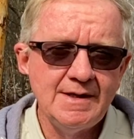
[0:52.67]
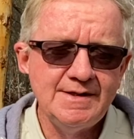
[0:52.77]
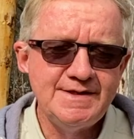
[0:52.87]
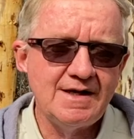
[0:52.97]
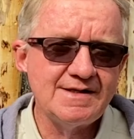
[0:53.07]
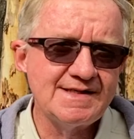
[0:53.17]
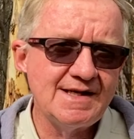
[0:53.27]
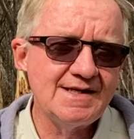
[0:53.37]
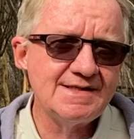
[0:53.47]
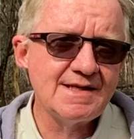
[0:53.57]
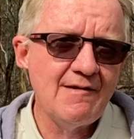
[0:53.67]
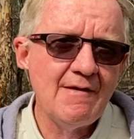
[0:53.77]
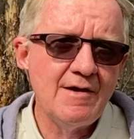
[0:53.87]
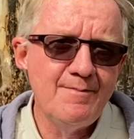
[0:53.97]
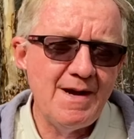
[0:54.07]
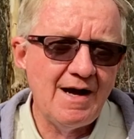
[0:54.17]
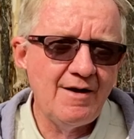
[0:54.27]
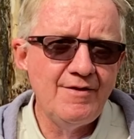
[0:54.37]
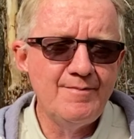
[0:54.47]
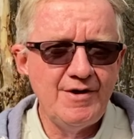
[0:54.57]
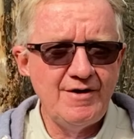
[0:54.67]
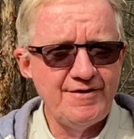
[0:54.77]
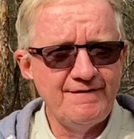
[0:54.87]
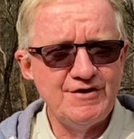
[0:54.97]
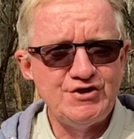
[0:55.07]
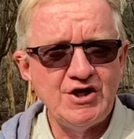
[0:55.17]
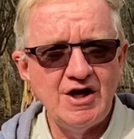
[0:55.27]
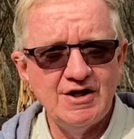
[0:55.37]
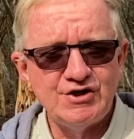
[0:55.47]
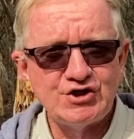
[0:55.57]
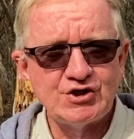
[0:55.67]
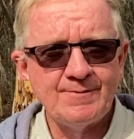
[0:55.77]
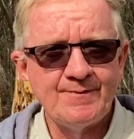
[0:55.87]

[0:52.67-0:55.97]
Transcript: It tells us about the birth of the church.